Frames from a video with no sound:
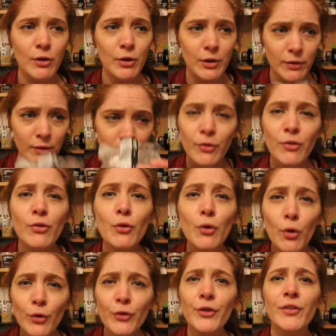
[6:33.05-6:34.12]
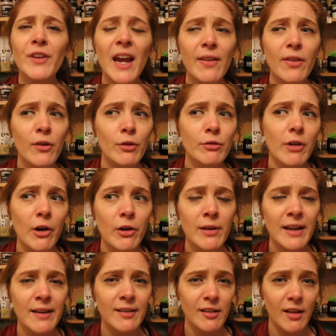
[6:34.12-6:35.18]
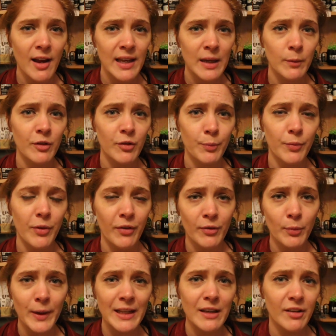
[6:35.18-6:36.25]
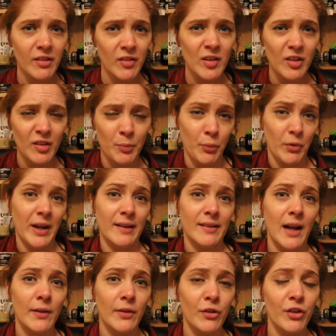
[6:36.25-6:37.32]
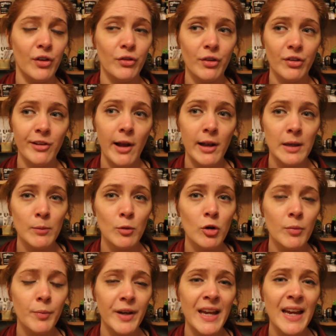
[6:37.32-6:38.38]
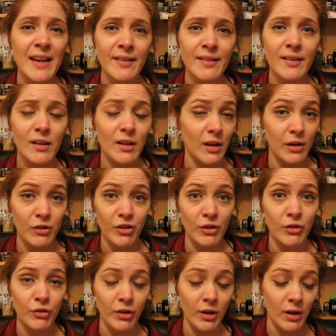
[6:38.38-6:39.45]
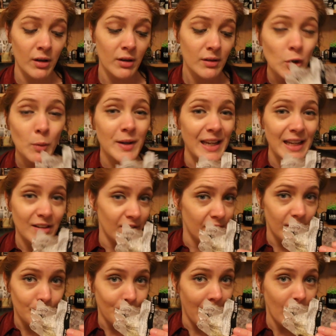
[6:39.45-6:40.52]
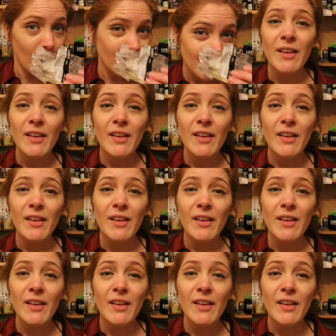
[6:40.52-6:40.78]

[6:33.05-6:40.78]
You can sort of get the neroli slightly, which the sweetness of it just brings out the ginger slightly more, but it is a ginger dominated smell.